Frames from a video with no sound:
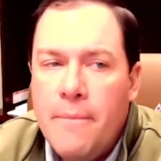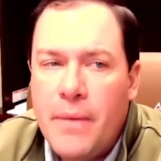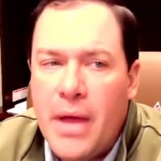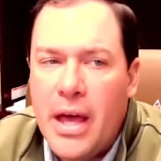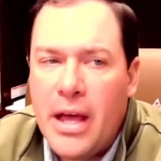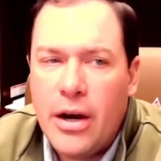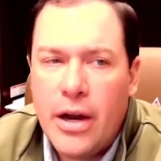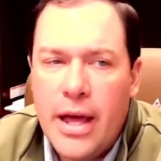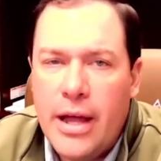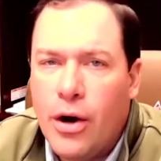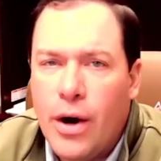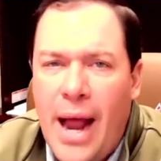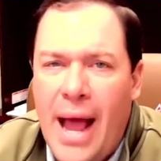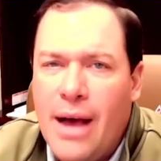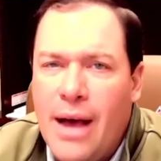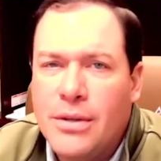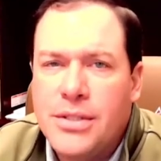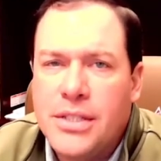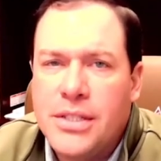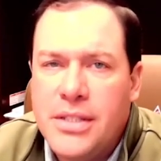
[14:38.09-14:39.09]
And, and our
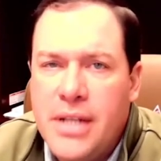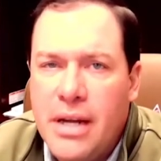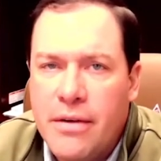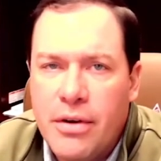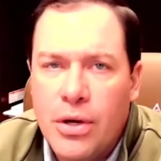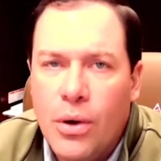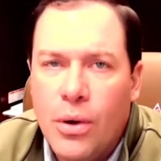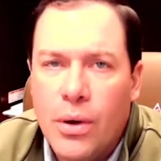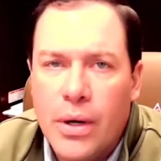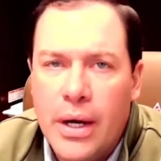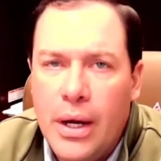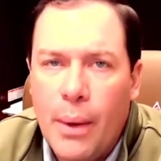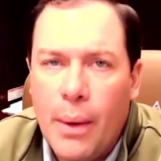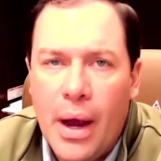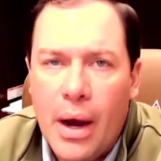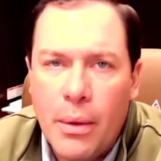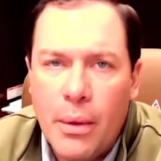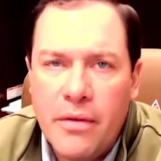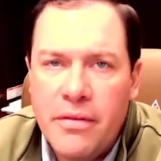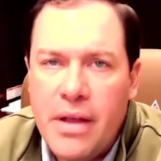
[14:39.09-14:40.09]
house is never going
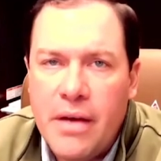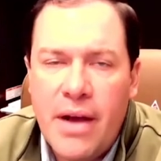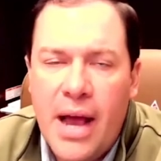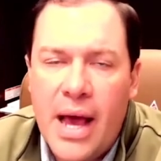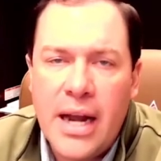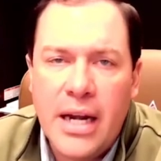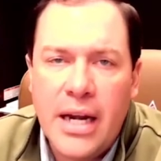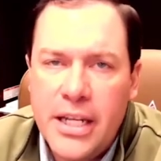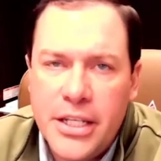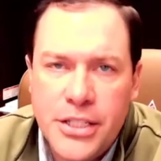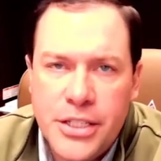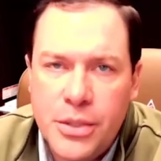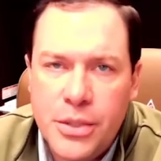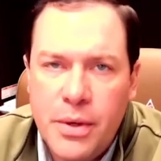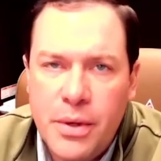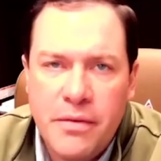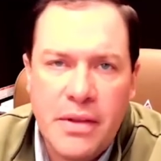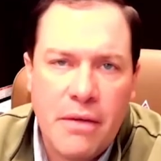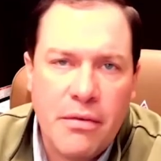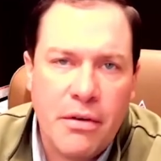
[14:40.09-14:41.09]
anywhere. We've never had an issue.
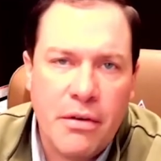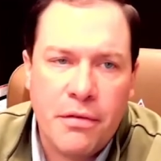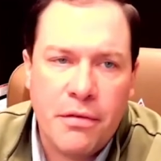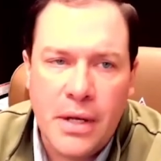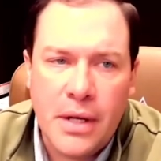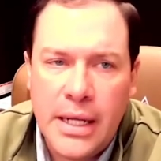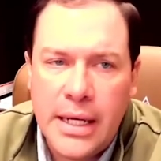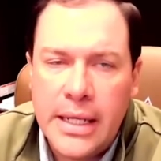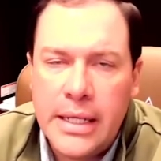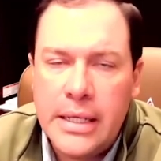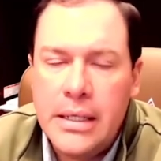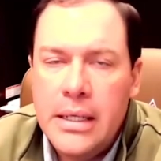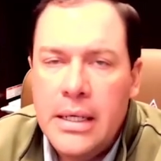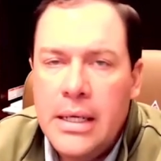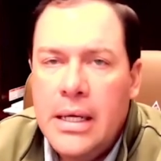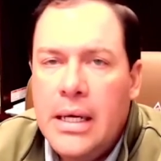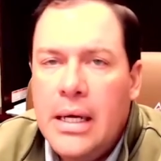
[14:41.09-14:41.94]
We've never flooded.